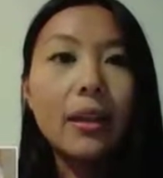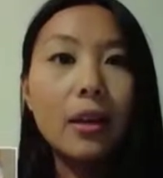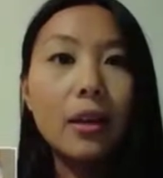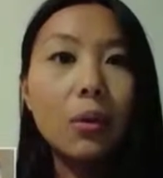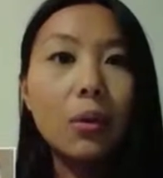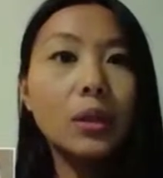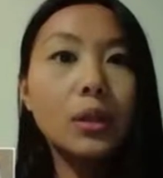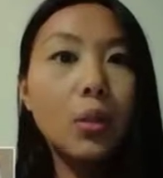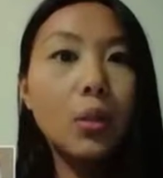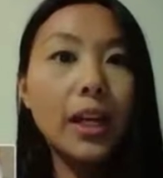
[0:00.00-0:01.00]
there
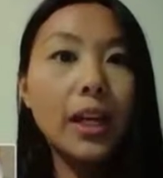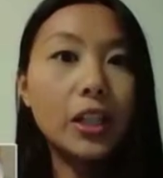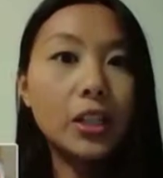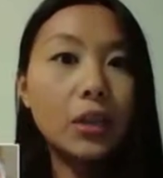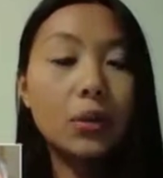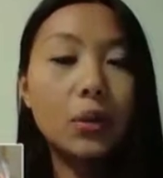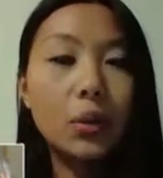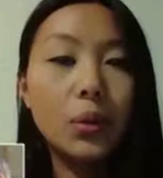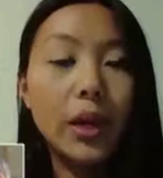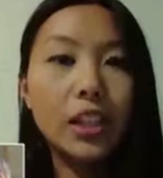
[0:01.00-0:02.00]
was one agent
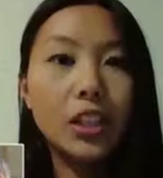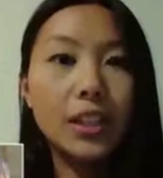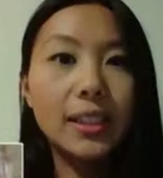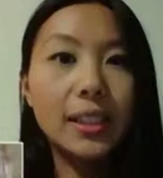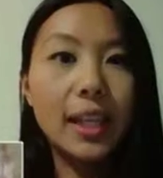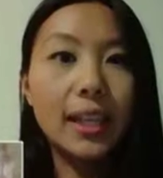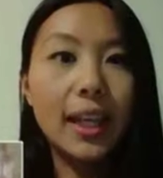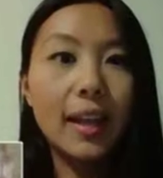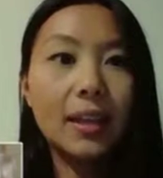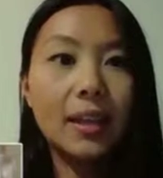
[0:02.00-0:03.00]
who actually said
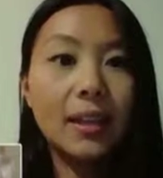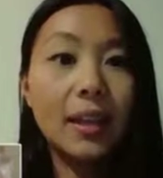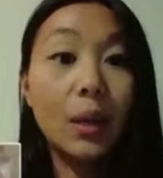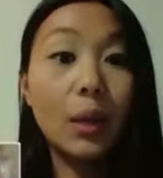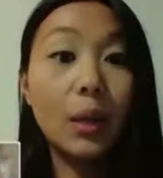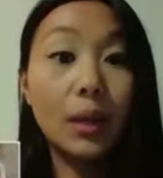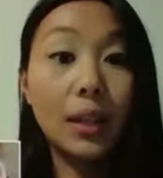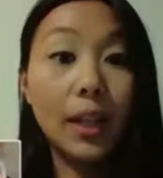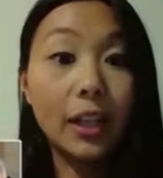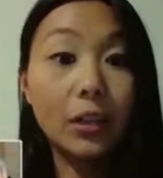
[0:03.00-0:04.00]
that they would
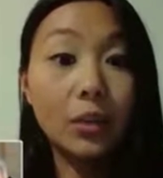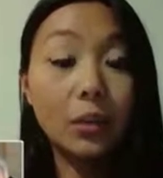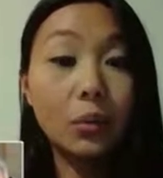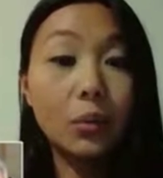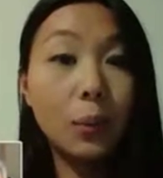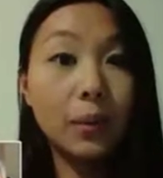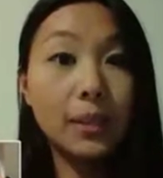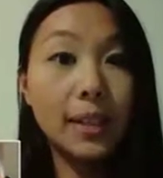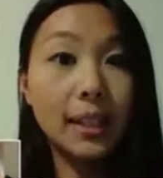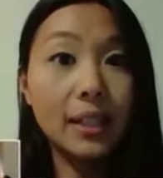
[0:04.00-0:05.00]
like to
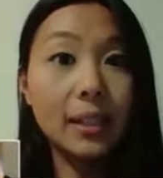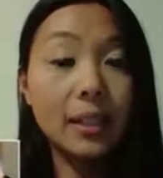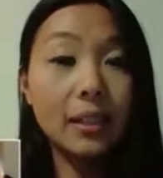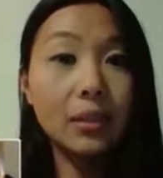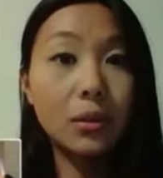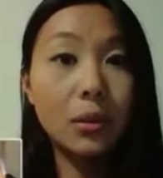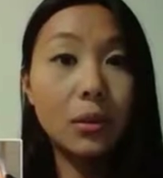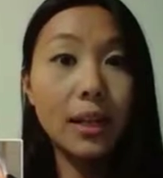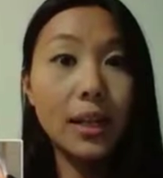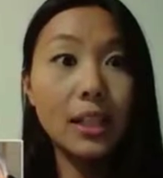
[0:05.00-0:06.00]
represent the
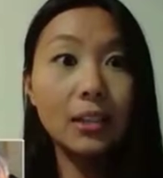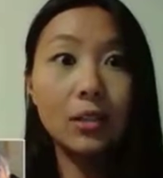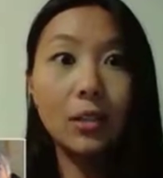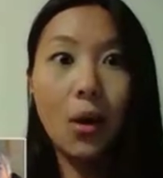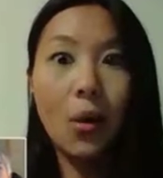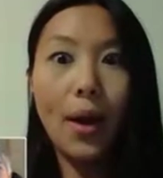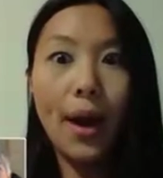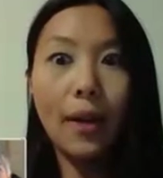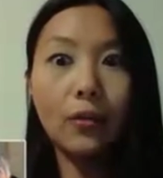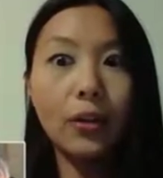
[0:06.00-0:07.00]
story, and
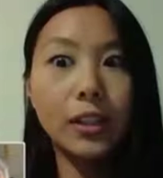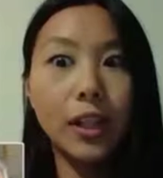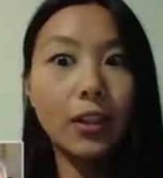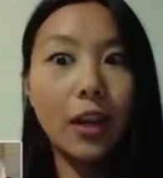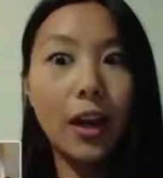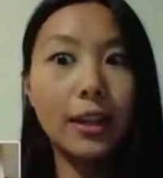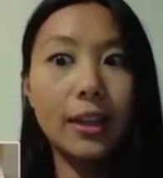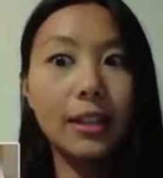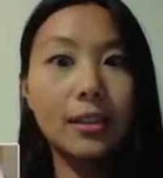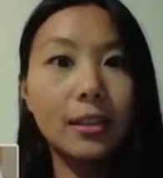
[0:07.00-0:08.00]
so at first I
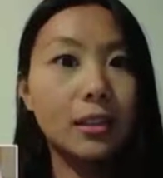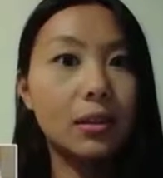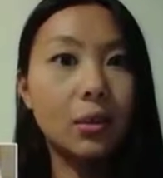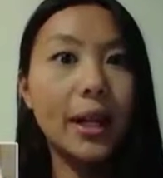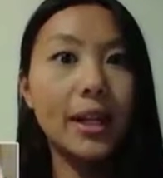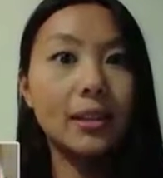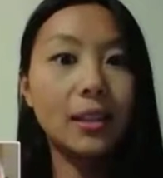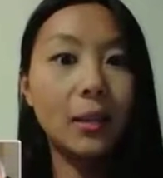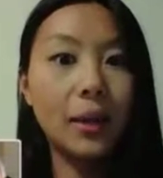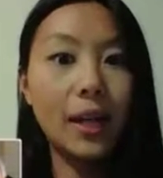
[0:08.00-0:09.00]
thought this is great.
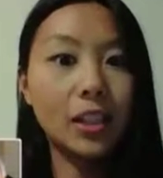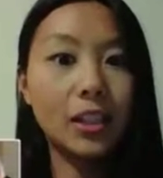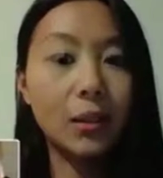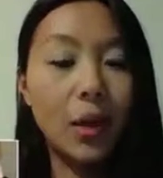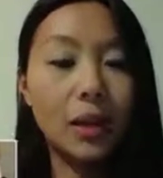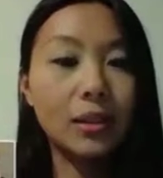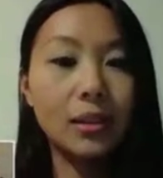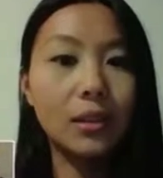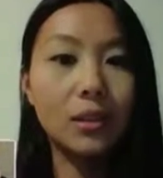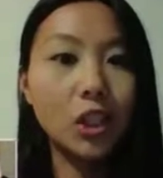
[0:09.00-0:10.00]
Someone actually
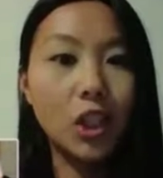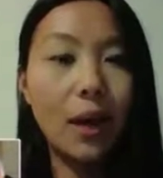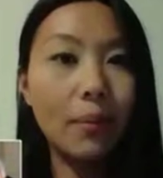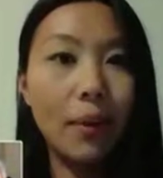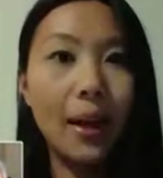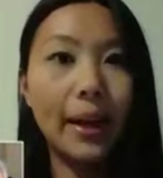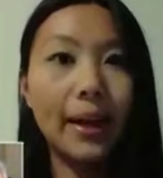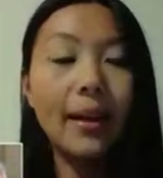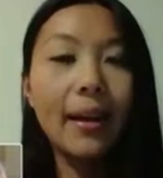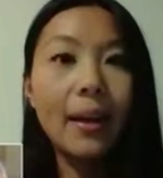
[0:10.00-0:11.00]
wants to shop
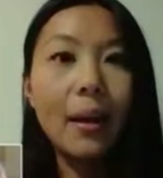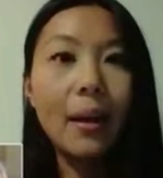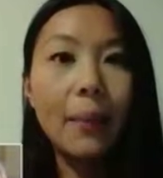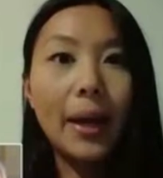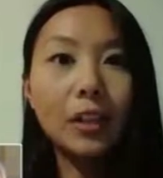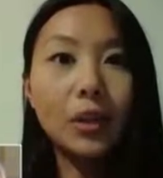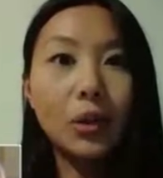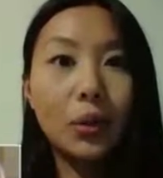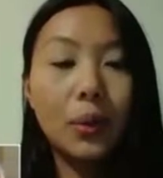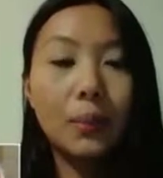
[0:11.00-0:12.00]
my
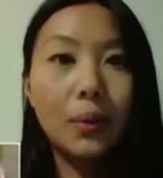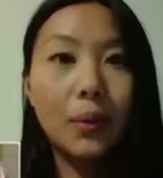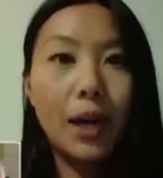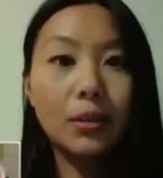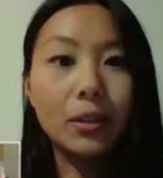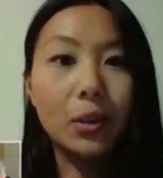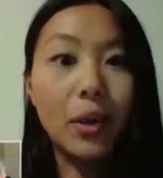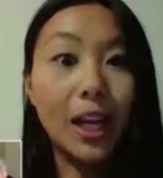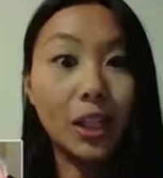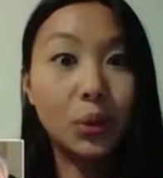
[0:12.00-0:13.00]
manuscript around
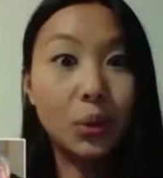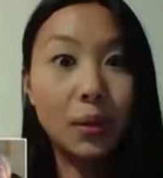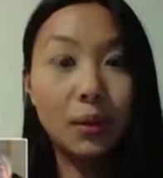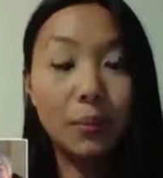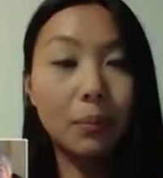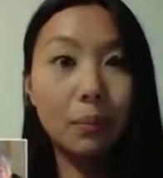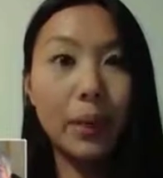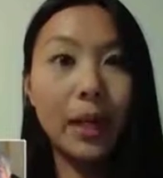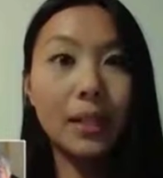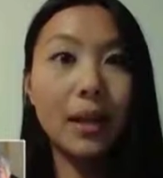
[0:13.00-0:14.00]
to actual
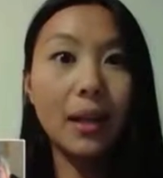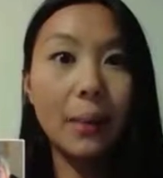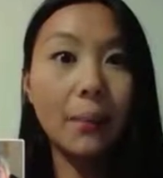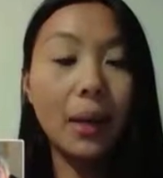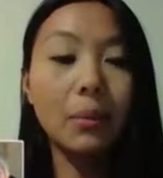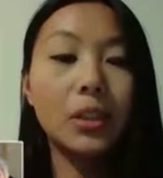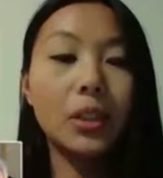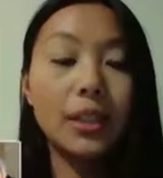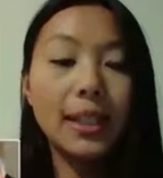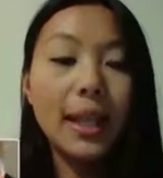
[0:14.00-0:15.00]
big time
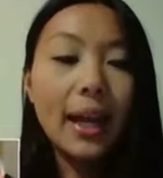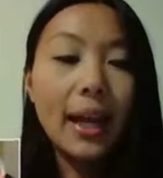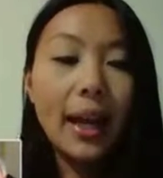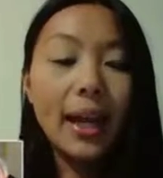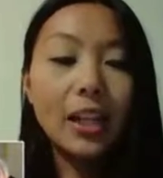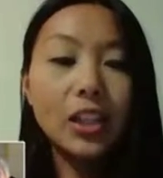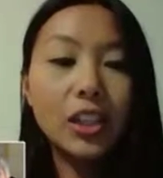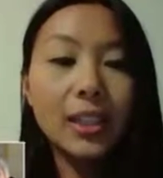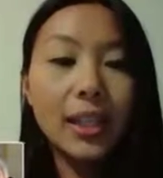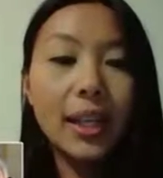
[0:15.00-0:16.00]
publishers. And
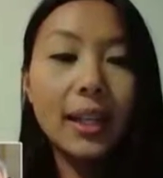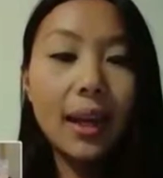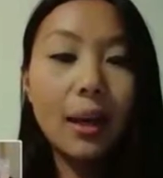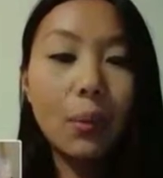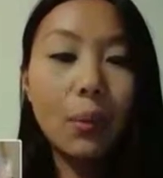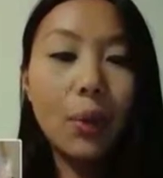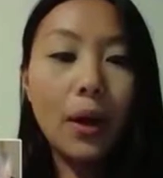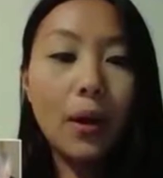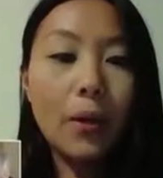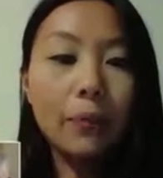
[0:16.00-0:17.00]
she said that,
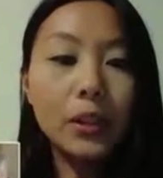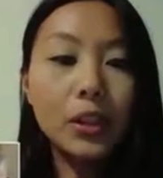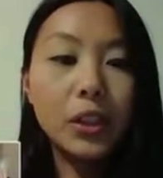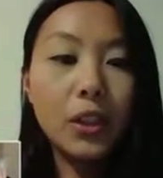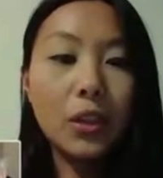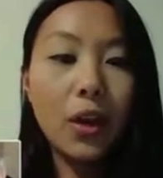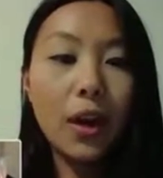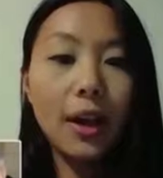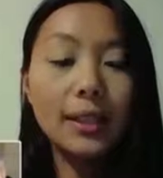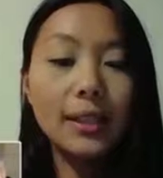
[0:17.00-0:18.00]
well, she
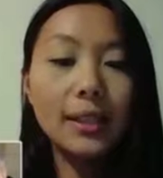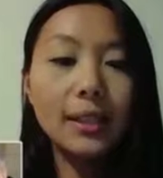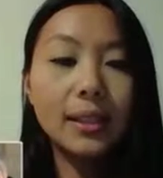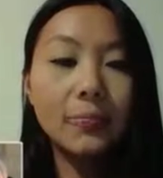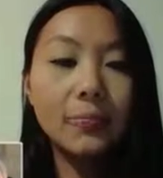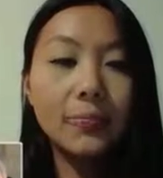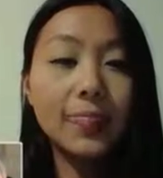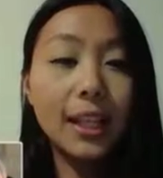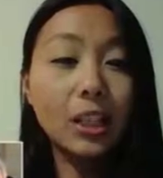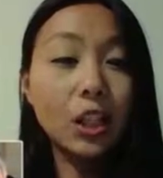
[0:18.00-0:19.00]
thought some
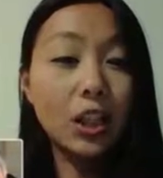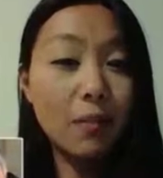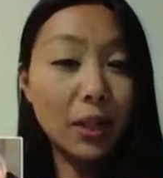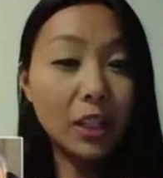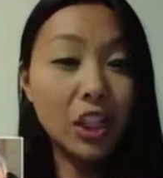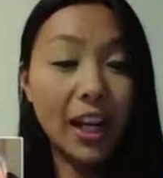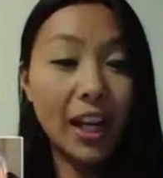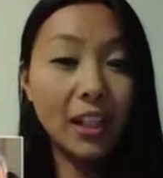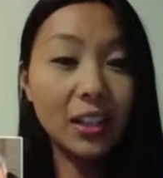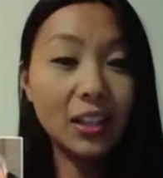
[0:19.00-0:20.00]
things could have been
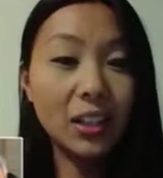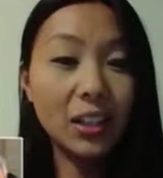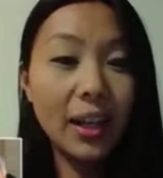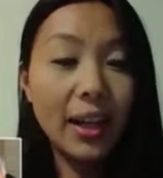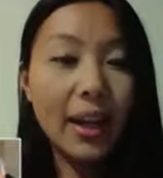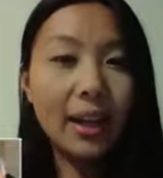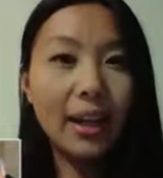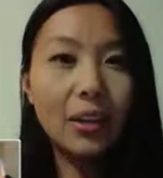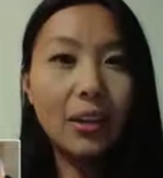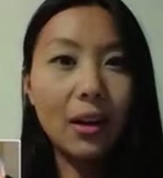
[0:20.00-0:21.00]
changed. And
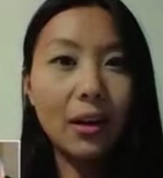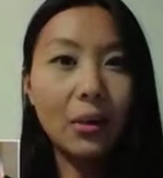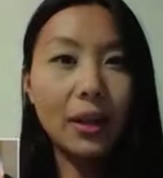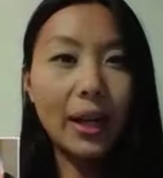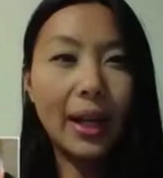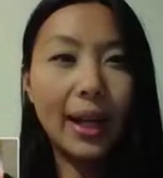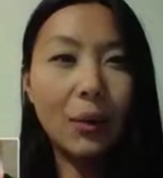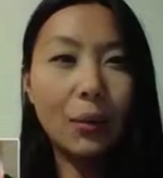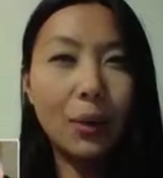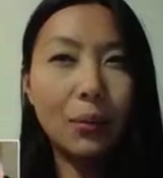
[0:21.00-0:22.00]
I thought,
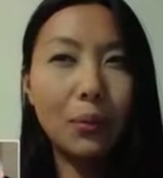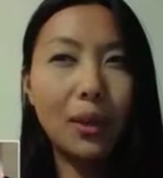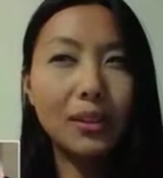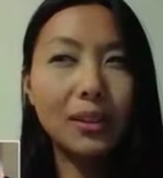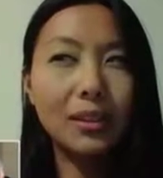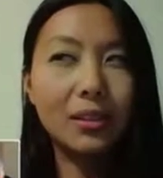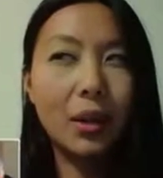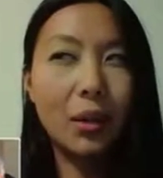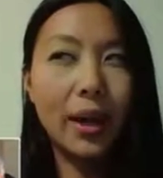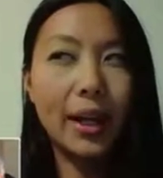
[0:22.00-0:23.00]
okay, where is this
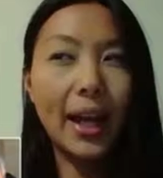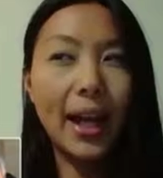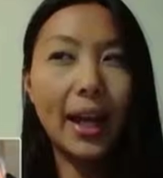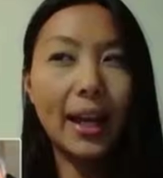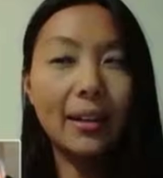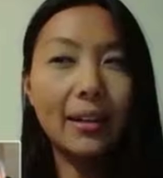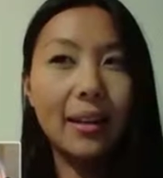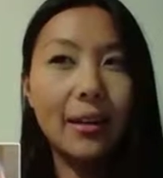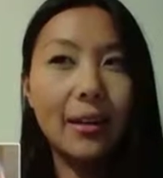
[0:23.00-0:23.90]
going? And